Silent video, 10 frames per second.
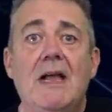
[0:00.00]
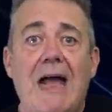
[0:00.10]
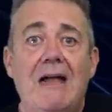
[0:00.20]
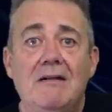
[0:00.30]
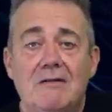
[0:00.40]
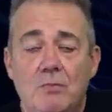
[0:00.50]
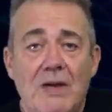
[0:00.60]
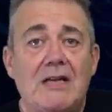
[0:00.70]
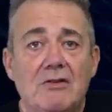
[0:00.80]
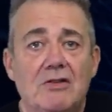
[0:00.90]
And
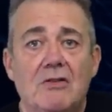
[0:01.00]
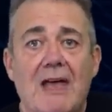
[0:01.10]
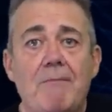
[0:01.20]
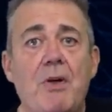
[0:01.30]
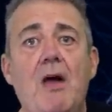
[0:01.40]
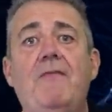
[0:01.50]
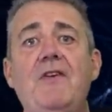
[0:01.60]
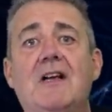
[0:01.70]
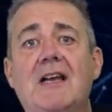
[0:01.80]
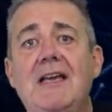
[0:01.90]
we can do that
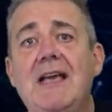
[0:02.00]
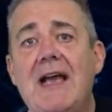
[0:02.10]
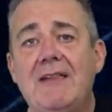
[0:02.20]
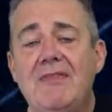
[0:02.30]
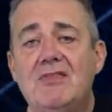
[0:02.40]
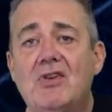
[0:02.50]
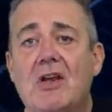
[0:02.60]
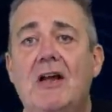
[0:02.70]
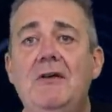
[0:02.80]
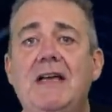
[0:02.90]
perfectly, and this
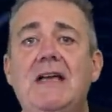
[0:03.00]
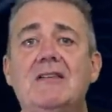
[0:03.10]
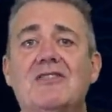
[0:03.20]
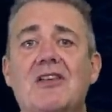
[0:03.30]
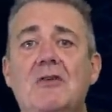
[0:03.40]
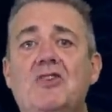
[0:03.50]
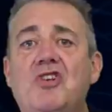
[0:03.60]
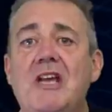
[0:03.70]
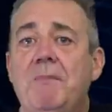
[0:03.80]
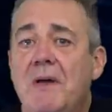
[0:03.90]
cloning is so
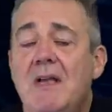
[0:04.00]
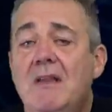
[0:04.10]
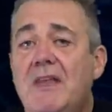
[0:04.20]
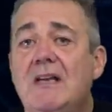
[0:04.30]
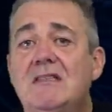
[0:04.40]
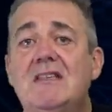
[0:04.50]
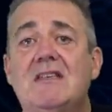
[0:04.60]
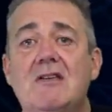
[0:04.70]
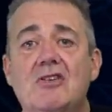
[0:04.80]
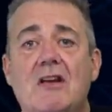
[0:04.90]
cheap that it's
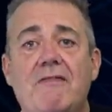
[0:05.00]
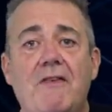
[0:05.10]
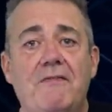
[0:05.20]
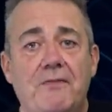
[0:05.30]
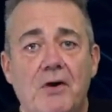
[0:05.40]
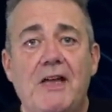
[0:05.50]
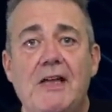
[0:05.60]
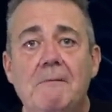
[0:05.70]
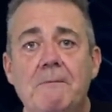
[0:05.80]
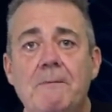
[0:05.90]
essentially for
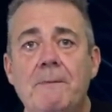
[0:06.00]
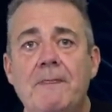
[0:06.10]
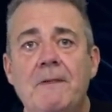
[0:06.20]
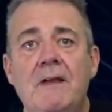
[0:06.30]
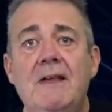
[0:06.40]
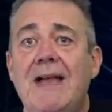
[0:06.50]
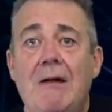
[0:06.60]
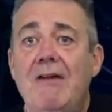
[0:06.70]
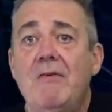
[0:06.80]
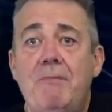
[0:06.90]
free,
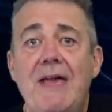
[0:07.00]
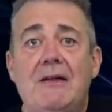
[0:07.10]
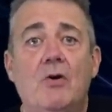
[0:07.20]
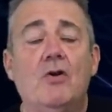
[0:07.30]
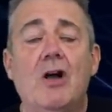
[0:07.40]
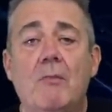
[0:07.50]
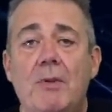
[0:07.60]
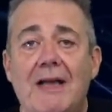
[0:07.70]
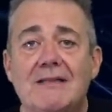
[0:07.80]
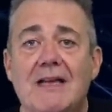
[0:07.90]
however big or
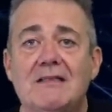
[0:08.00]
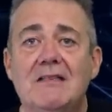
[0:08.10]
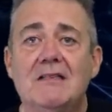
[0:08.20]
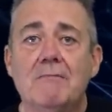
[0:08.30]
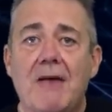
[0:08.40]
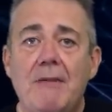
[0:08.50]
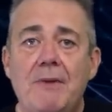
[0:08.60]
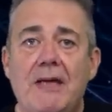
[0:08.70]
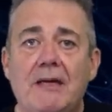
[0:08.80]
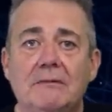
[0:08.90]
complex our system may
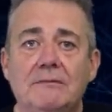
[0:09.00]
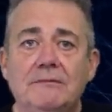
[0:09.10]
be.